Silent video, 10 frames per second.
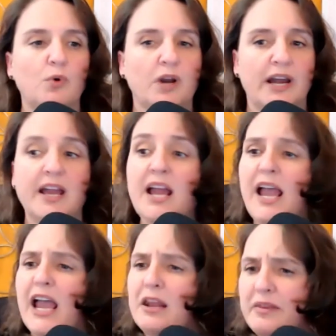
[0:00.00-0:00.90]
Okay.
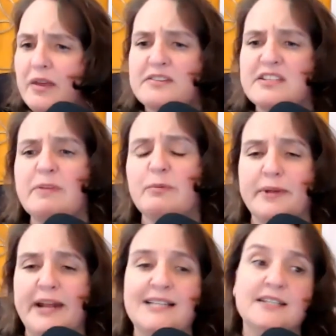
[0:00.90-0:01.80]
And some people
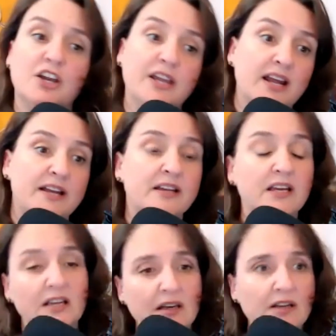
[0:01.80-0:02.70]
have been asking, can I
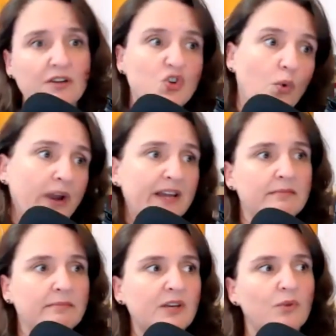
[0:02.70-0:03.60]

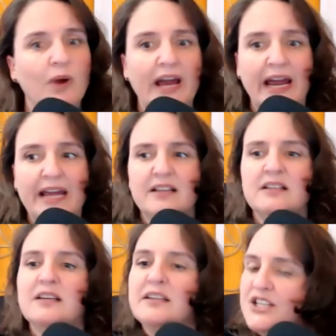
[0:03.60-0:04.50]
join midway?
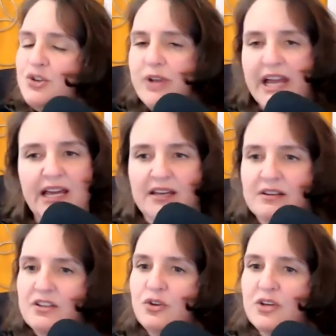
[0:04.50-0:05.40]
Yes, you
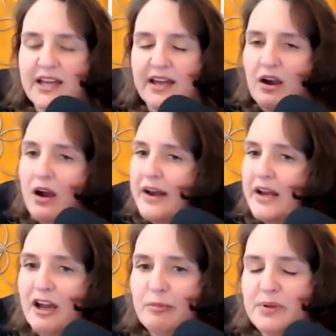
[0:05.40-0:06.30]
can. You can get caught
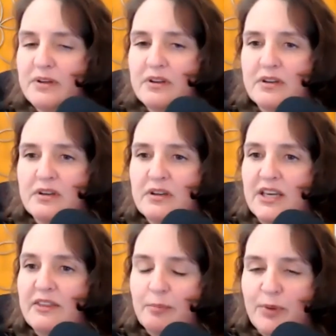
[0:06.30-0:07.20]
up
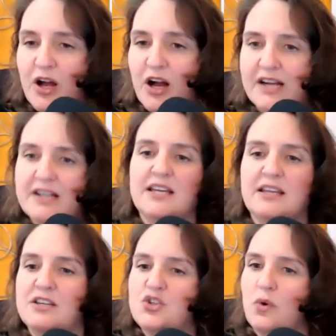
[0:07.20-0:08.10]
in the blogs
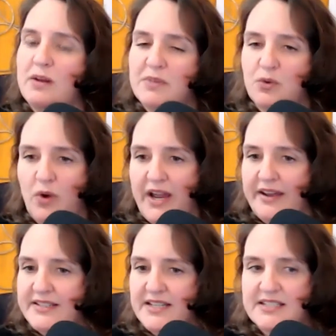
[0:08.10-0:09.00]
and then join midway.
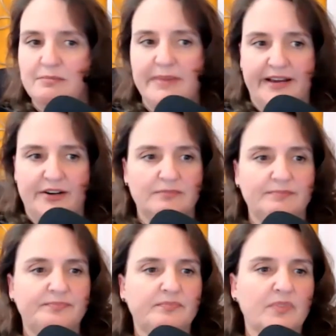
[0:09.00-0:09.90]
It doesn't matter.
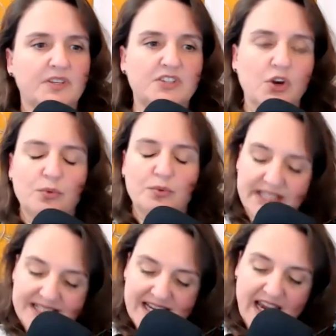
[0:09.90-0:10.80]
So,
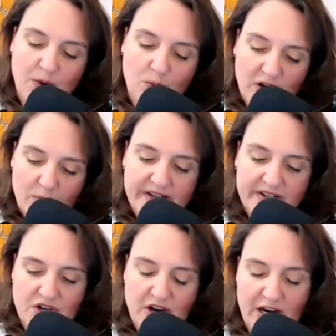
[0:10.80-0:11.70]
today, what are we going
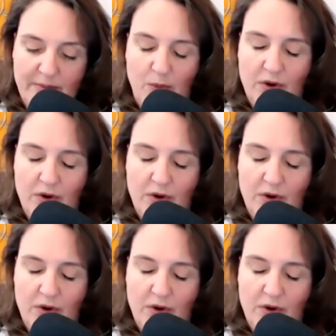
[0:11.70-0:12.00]
to talk about?